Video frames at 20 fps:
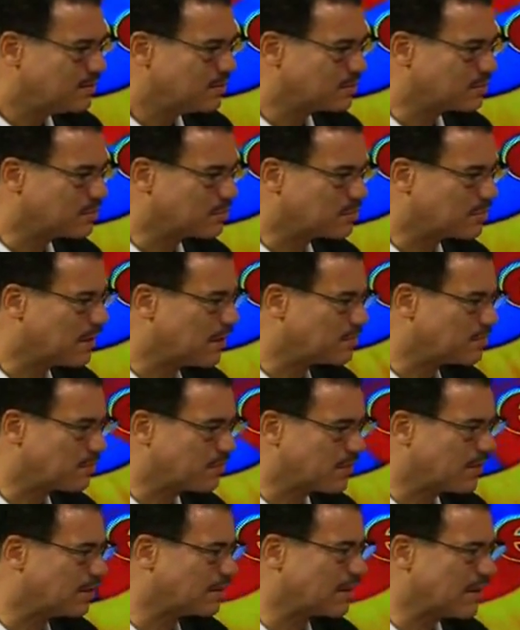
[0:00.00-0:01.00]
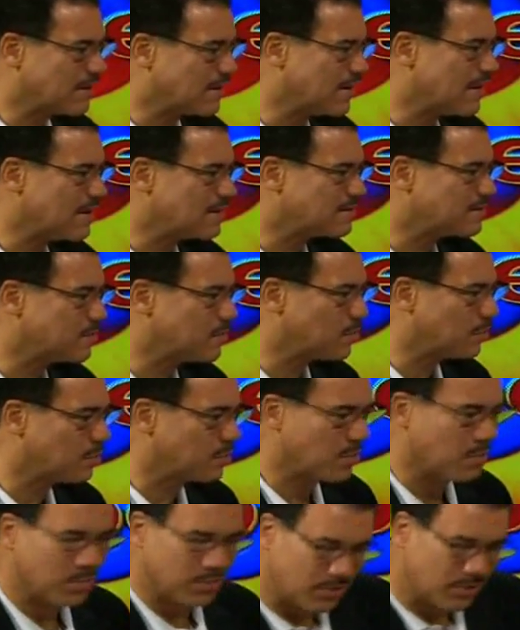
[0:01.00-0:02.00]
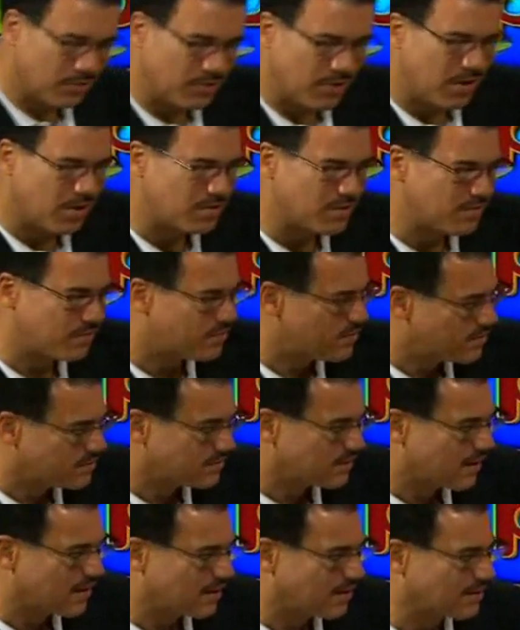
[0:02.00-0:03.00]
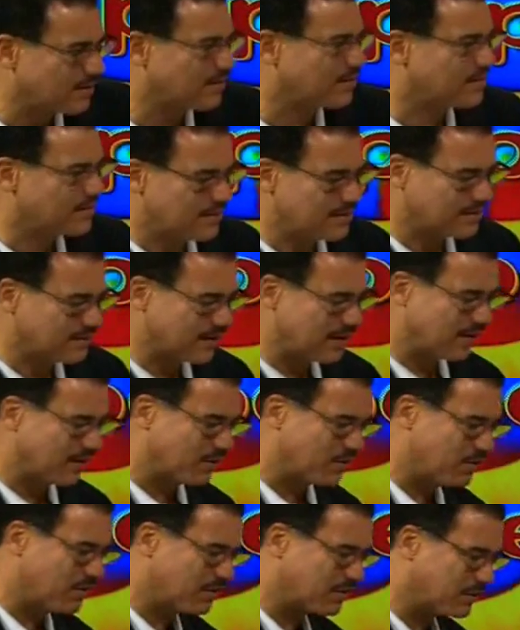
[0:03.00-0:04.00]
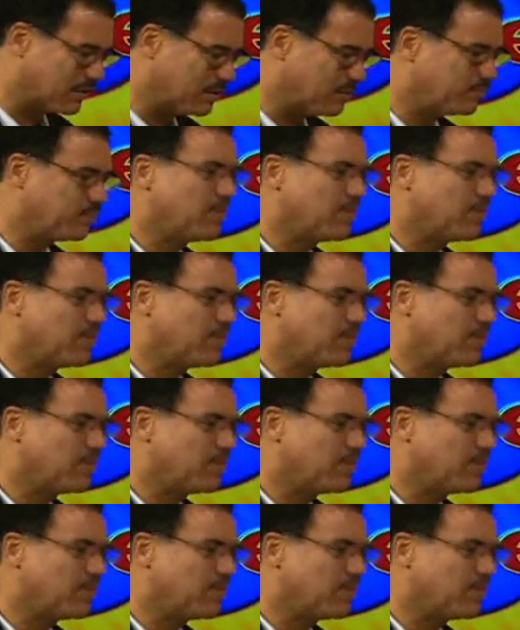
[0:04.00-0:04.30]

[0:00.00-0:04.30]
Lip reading: Sometimes if you get that yes, you won't know what the failure feels like, and it gets kind of crazy.